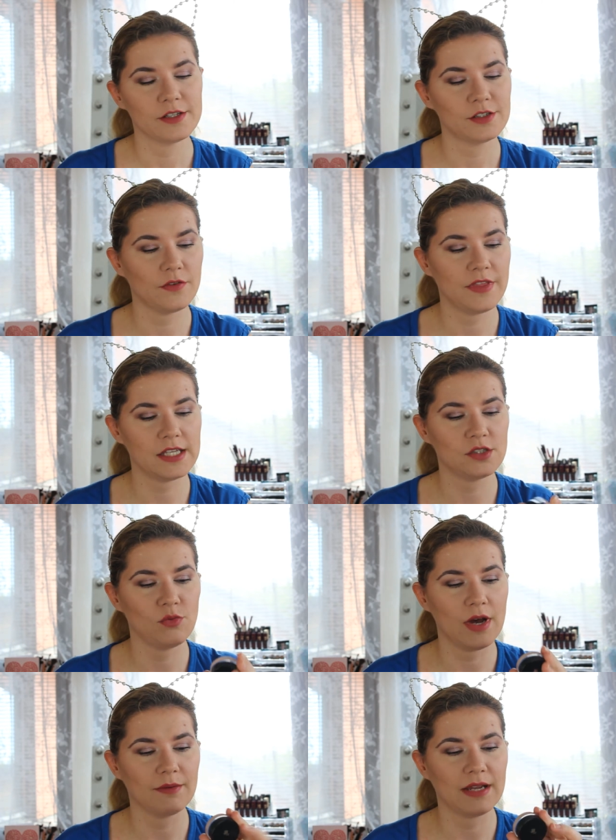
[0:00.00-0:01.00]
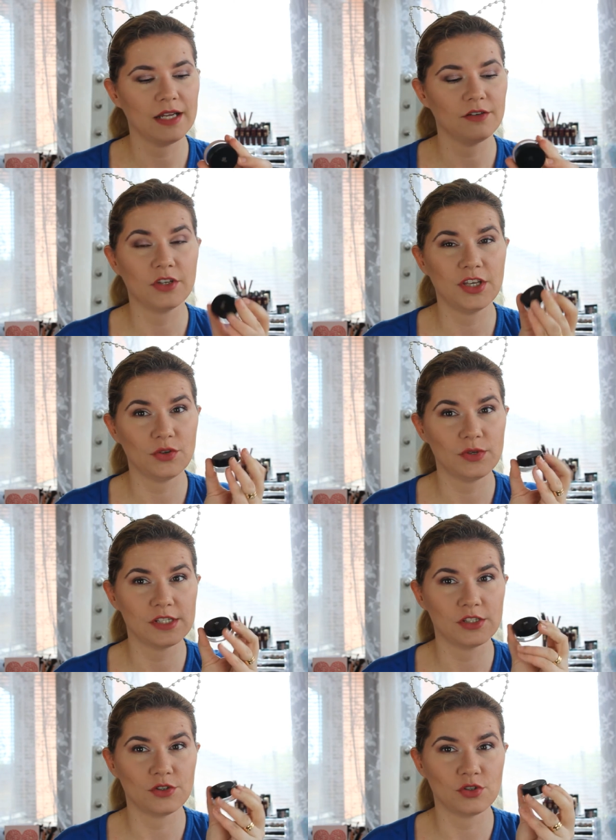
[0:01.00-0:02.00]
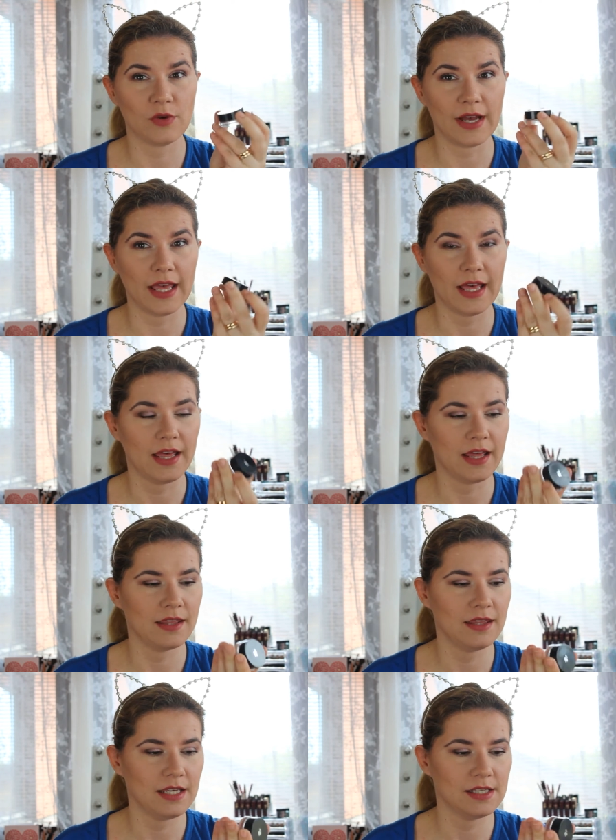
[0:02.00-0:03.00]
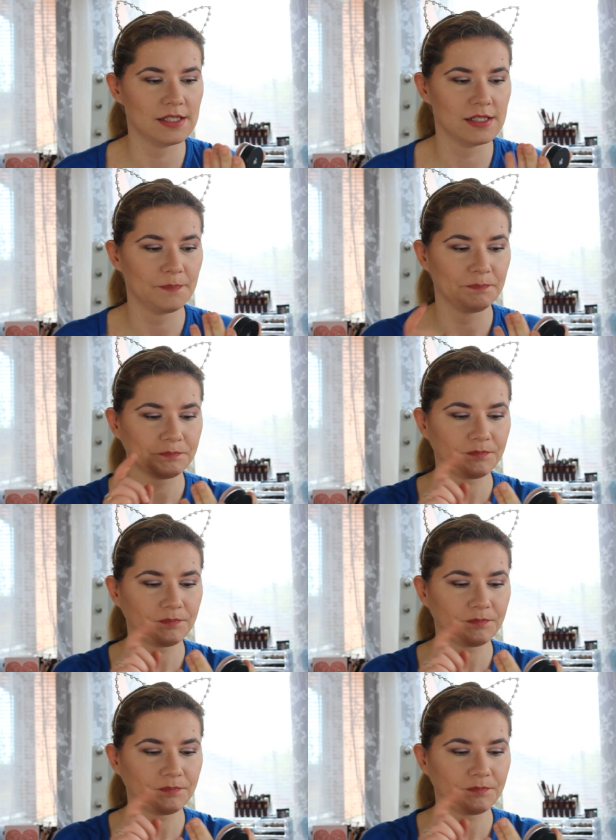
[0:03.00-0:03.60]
so that's why I'm kind of curious to try uh, this